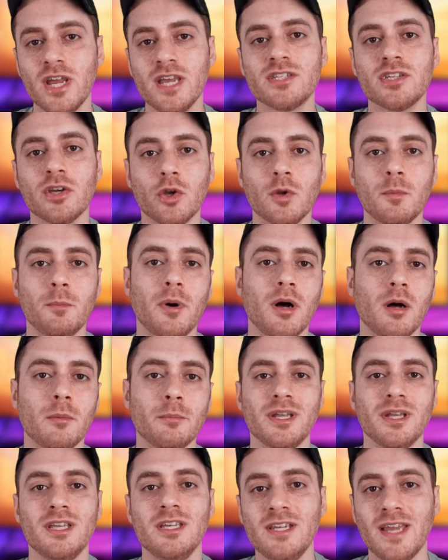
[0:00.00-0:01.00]
a good pump,
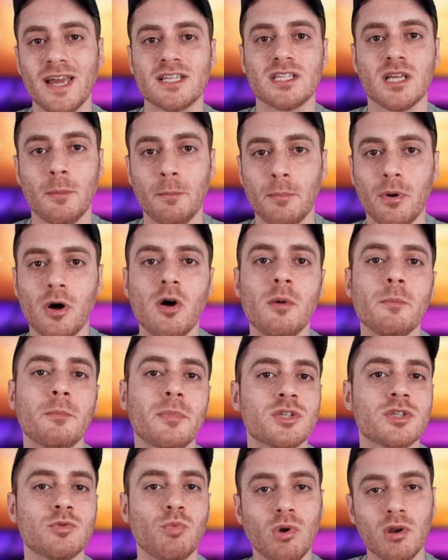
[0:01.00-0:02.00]
and yes, a pump
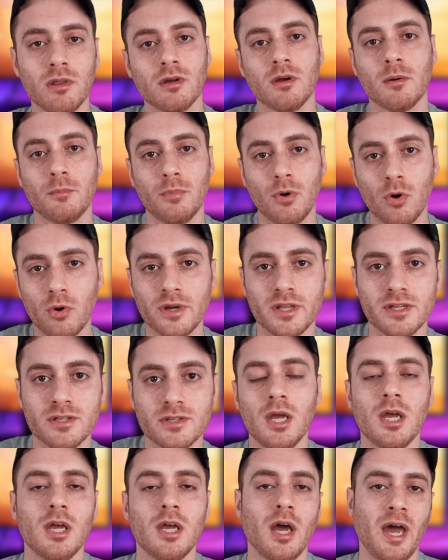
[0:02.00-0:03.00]
is one of the
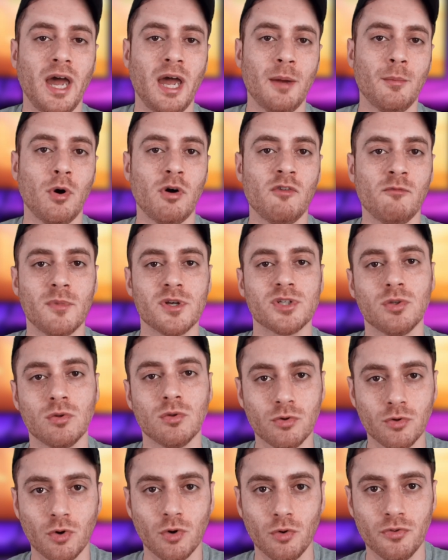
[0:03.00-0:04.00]
components of muscle
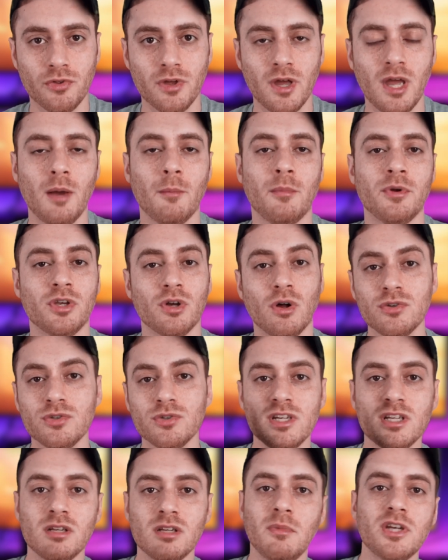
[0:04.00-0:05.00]
growth, but you also
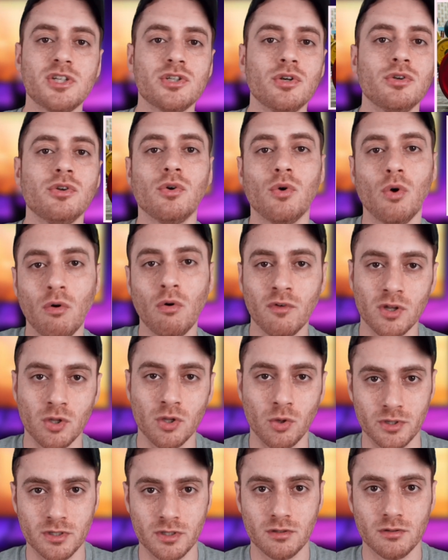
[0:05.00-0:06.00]
need to make sure you
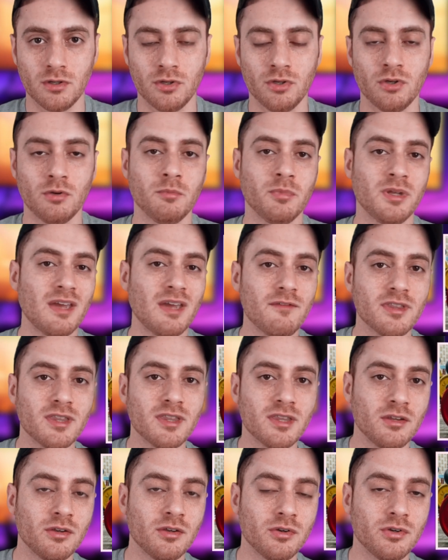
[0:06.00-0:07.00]
overload. You're giving
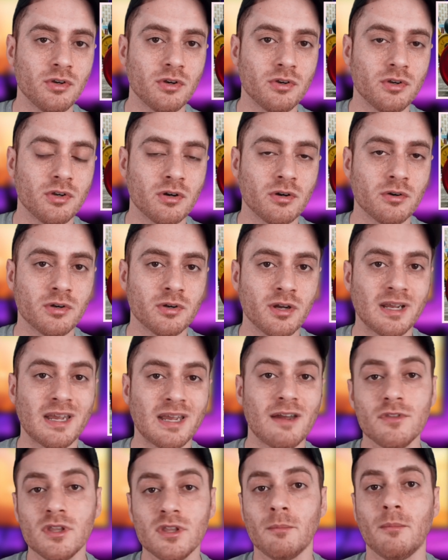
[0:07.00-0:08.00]

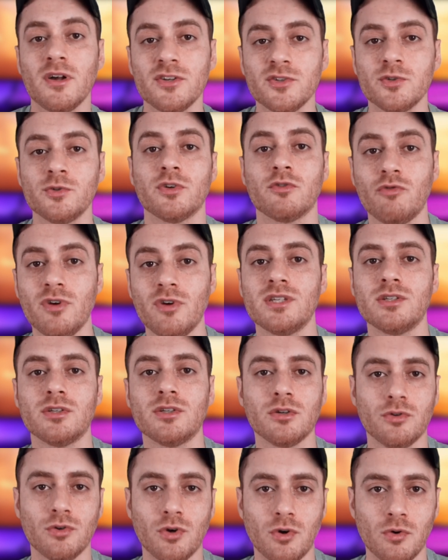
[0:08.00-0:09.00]
the muscles a reason to
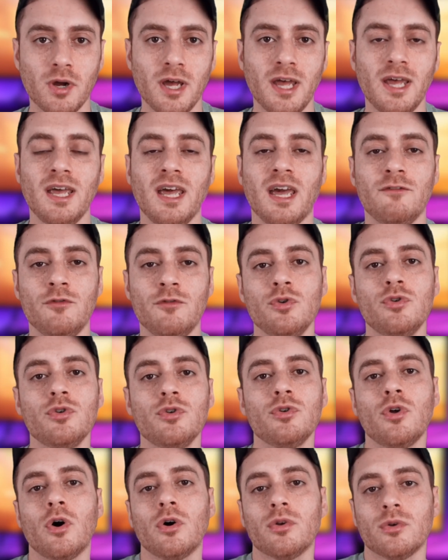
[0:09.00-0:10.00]
grow. If you do
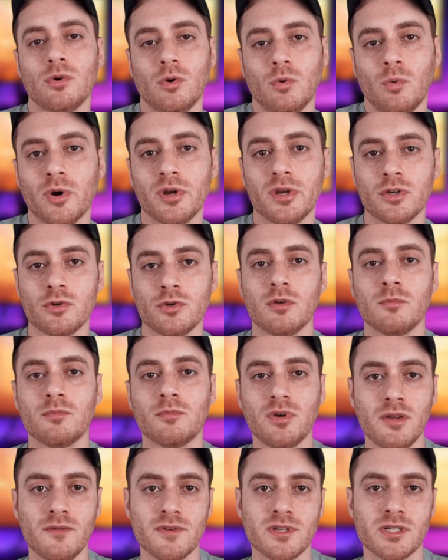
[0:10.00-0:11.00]
not know what you're doing
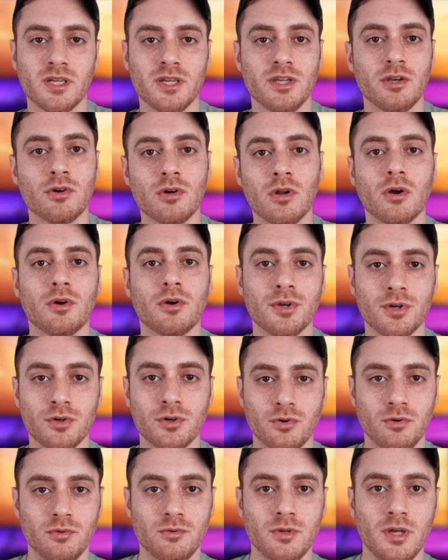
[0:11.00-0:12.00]
previously, you're not going to
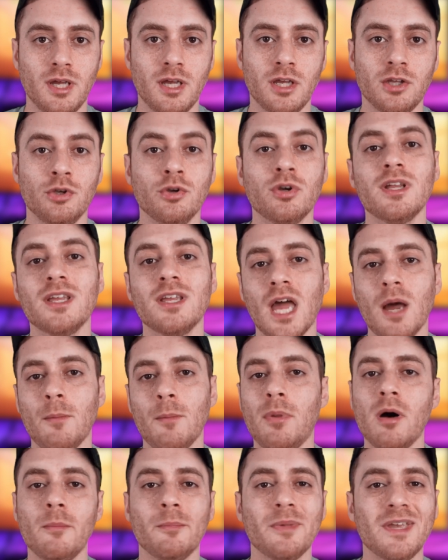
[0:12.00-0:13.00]
grow. You can get a
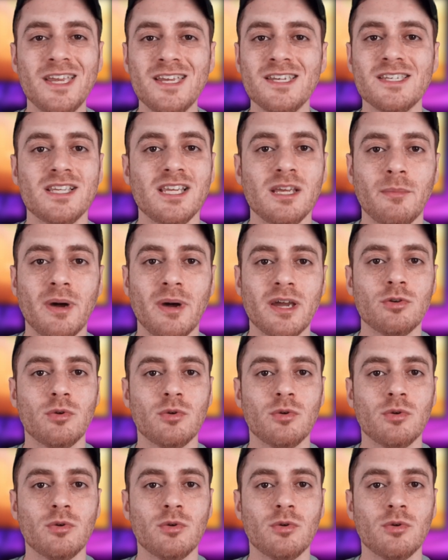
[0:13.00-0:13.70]
pump easily by doing